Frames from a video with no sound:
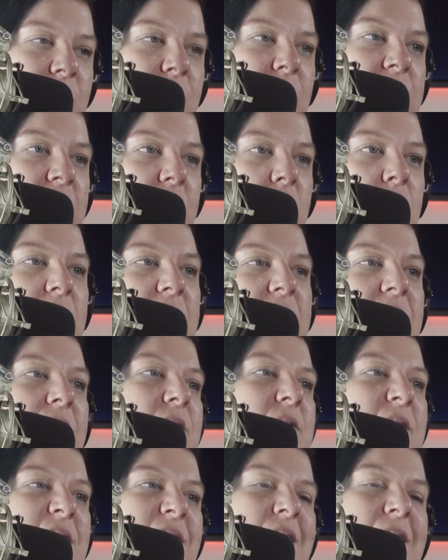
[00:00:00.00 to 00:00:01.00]
when they were playing, I
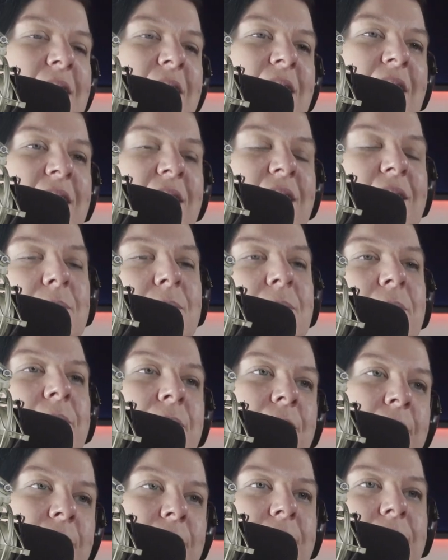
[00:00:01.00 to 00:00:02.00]
was just like, kind of,
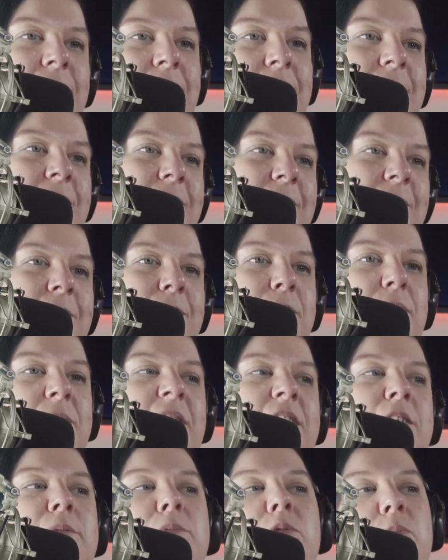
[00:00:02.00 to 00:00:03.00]

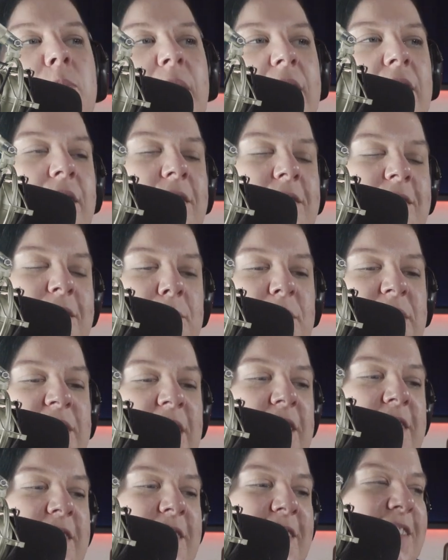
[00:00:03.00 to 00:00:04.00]
let's move back on to
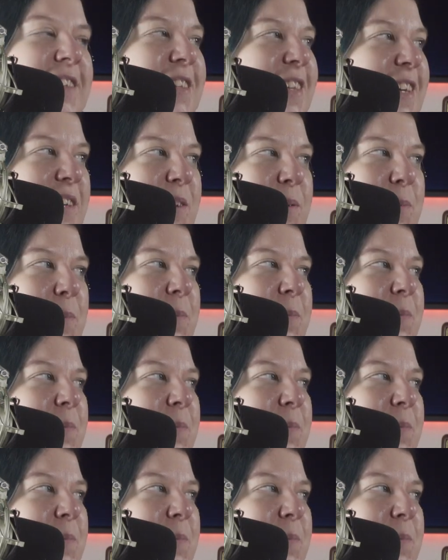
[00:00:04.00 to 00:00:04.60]
Metallica. Like,